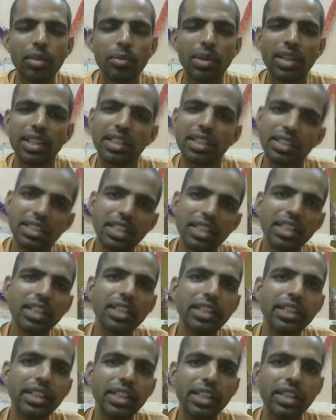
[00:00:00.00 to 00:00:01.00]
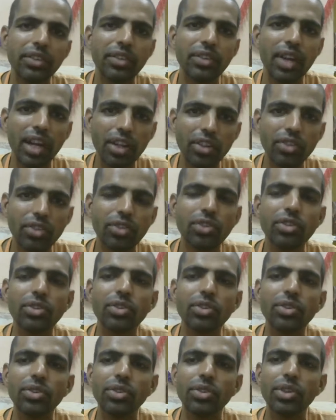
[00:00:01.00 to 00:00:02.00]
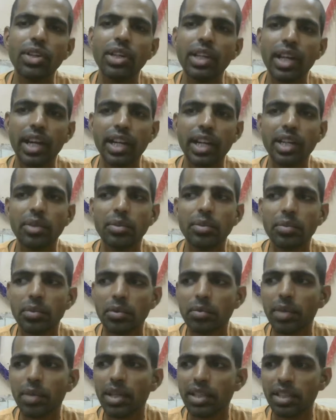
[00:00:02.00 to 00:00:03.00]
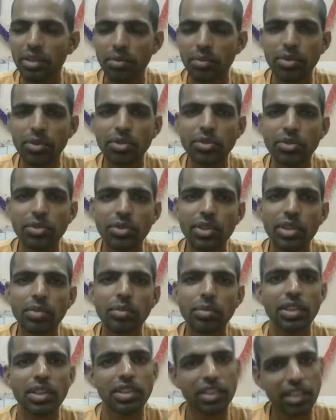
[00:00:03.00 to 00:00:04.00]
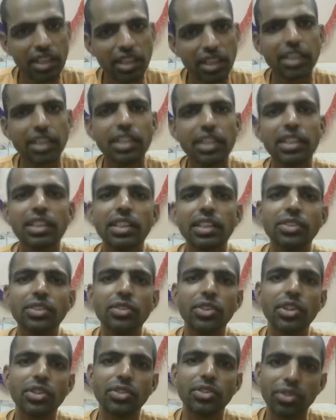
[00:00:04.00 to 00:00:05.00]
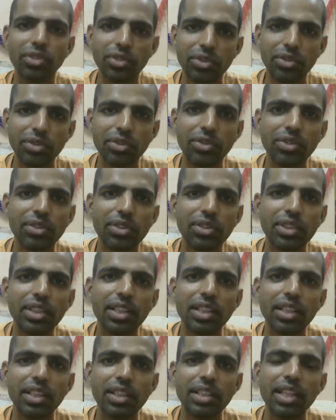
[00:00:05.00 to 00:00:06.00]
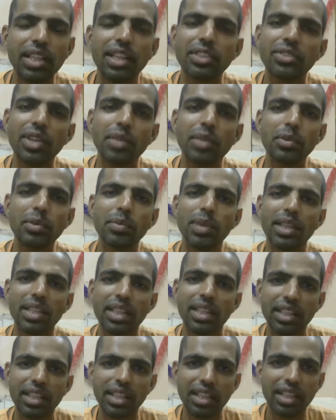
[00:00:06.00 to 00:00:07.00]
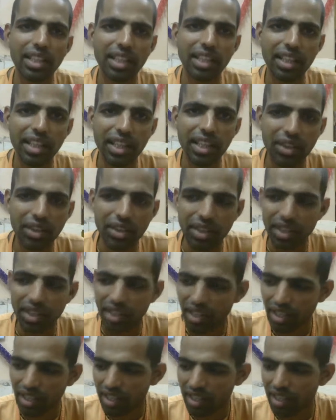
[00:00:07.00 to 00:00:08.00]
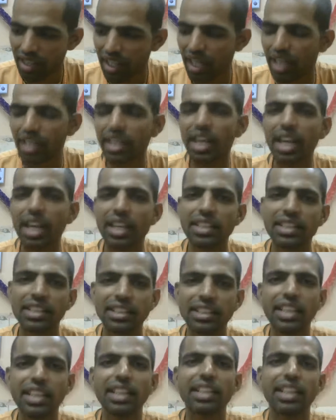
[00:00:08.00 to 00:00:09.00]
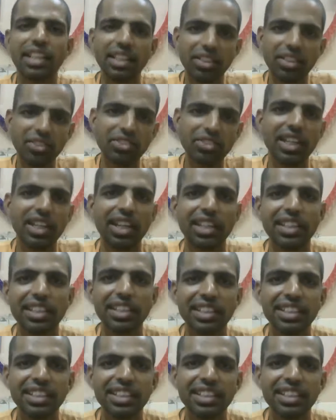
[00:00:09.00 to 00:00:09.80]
But still he want to do, and if Prabhupada refused to him, still he is going to do. That's why Prabhupada at last he said that you chant.